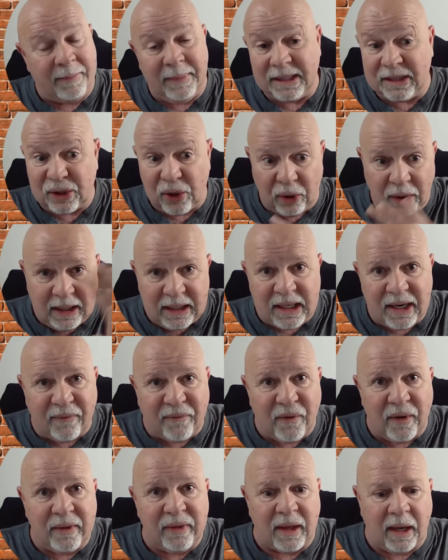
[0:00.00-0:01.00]
It's totally
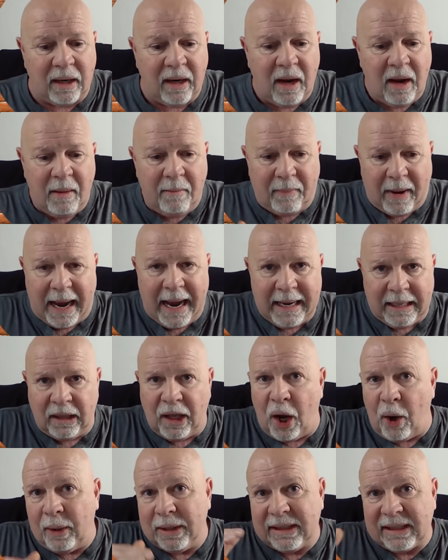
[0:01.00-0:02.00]
different than buying
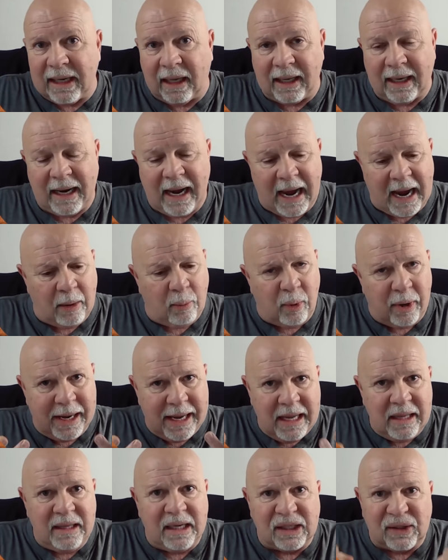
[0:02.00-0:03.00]
low and selling high. We're
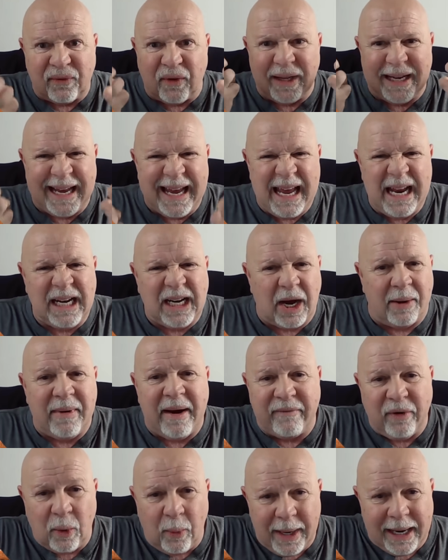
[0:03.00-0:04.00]
in this for the income
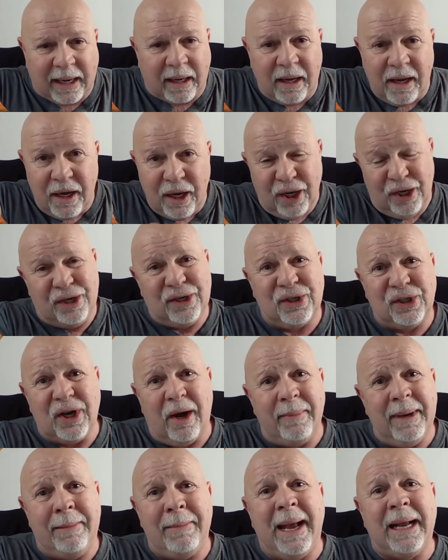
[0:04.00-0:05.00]
every week. You just saw
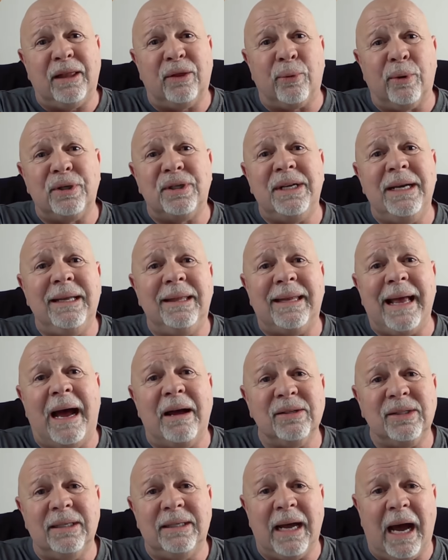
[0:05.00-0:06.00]
me make
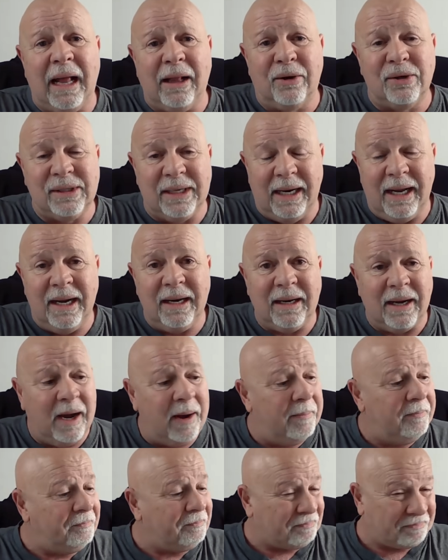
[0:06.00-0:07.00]
$13,000 in
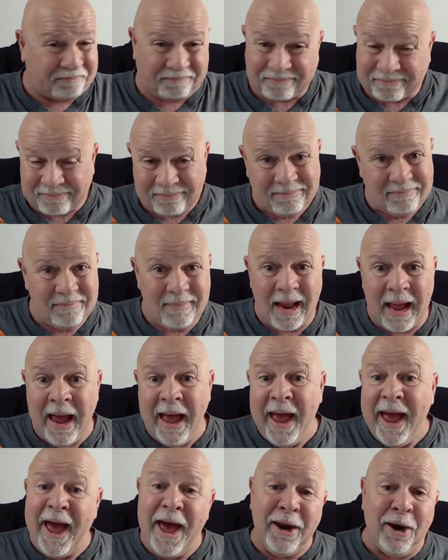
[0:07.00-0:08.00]
income,
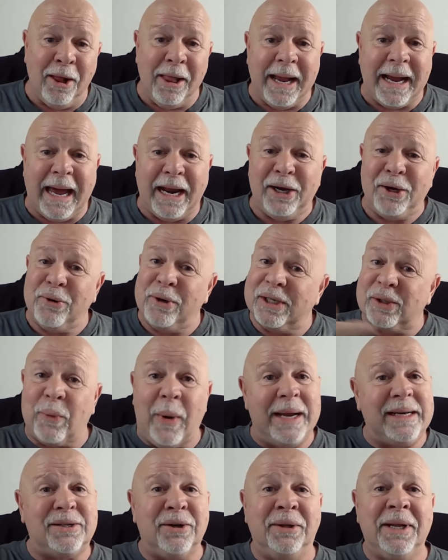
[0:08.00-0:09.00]
and all I got to do is
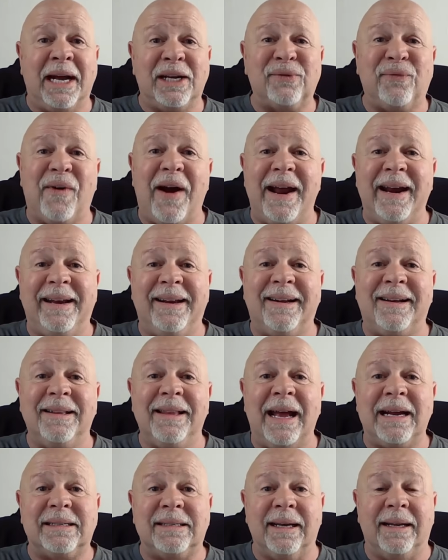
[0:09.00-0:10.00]
wait till next Friday to
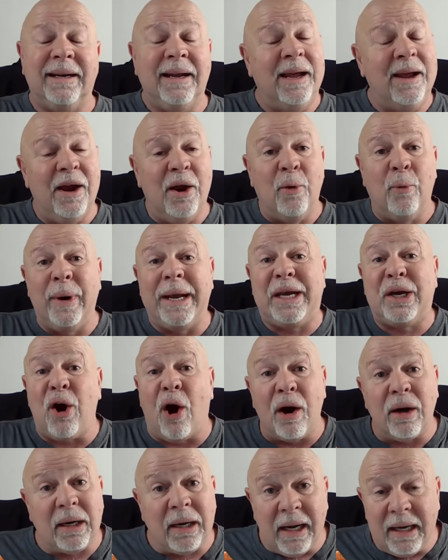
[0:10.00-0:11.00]
collect it,
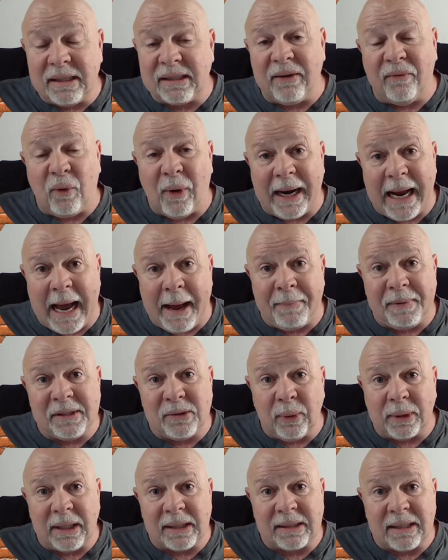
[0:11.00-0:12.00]
regardless of what happens
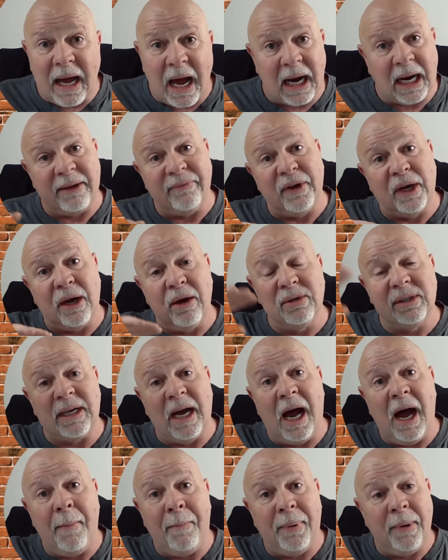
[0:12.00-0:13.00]
with the stock. If it goes
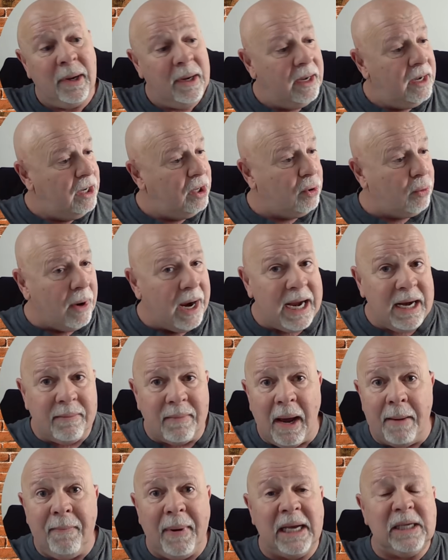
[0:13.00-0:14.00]
up, great,
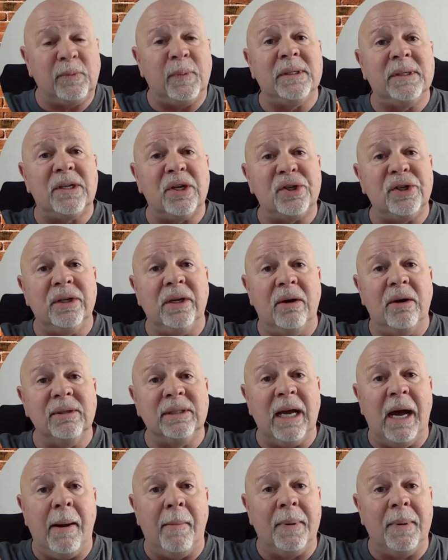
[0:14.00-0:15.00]
my base position goes
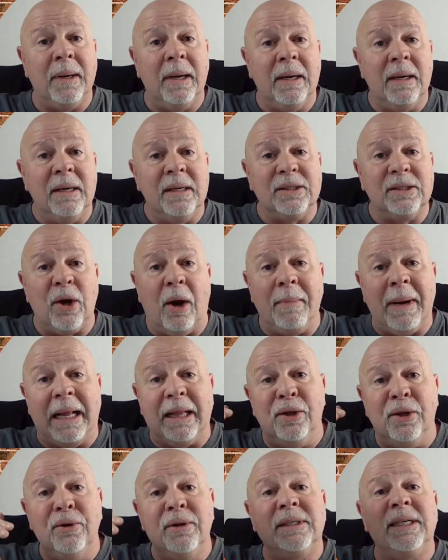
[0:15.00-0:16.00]
up, so I'm not
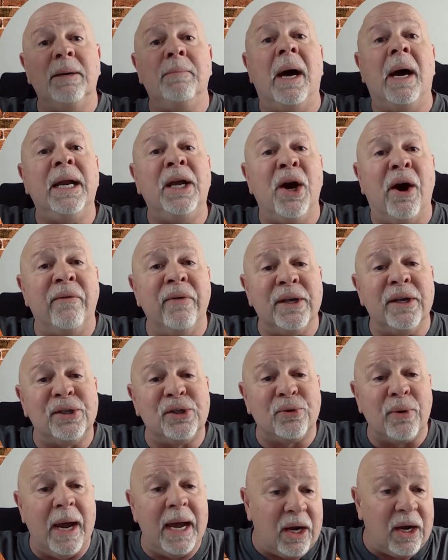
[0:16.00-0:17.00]
losing money over the
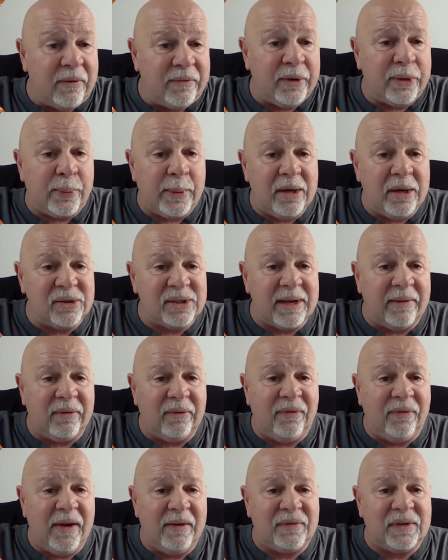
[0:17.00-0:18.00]
strike over
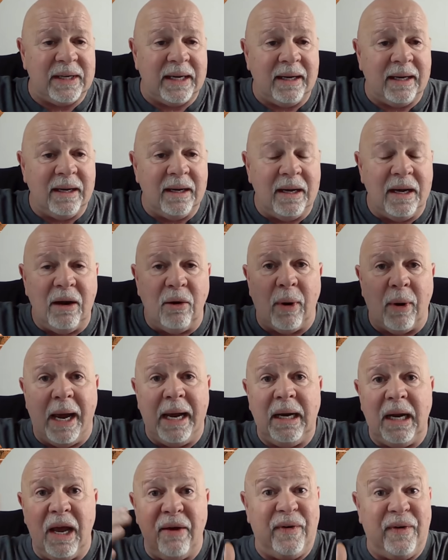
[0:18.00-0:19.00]
307.50,
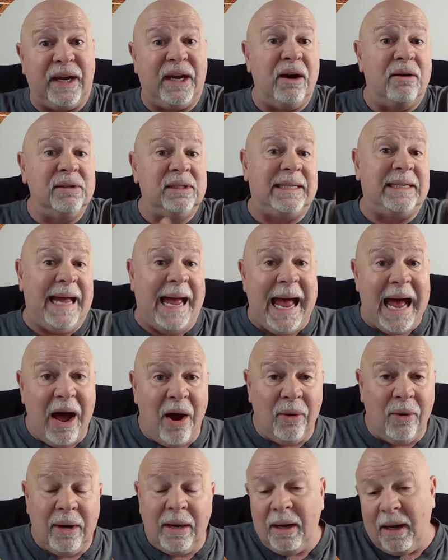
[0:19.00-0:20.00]
right? If it goes
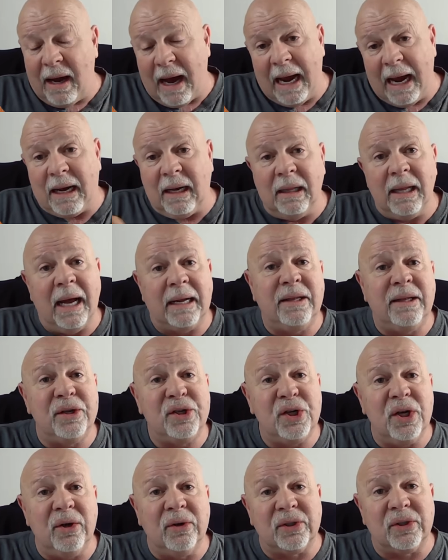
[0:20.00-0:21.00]
down, I collect the
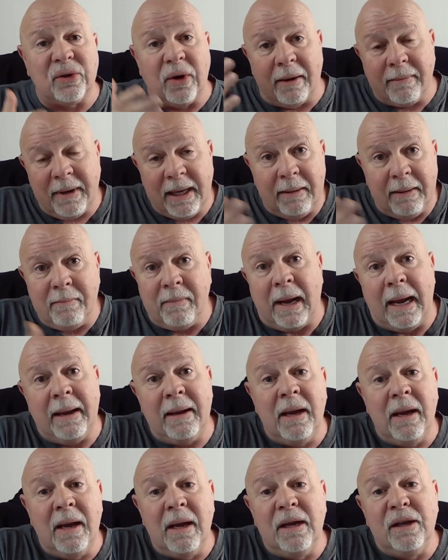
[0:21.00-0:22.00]
juice, so I'm getting my
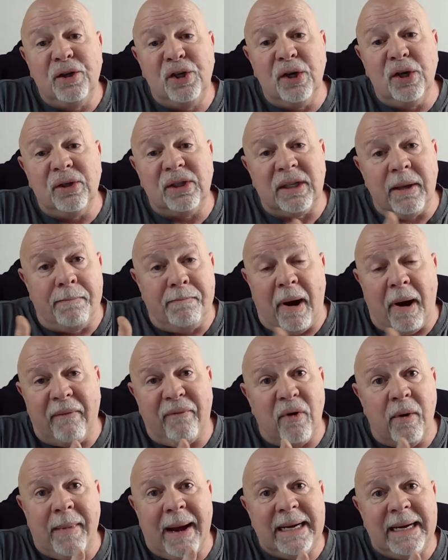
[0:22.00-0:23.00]
juice to
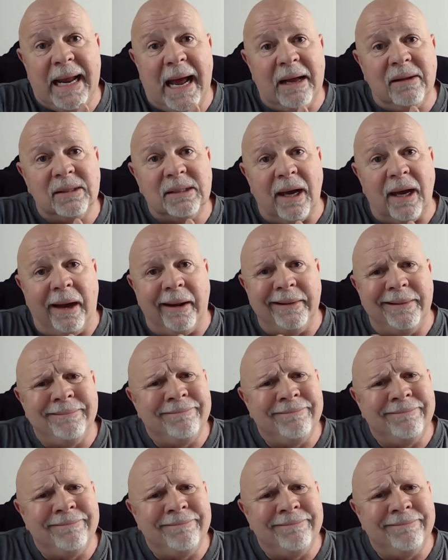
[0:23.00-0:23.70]
buffer my downside.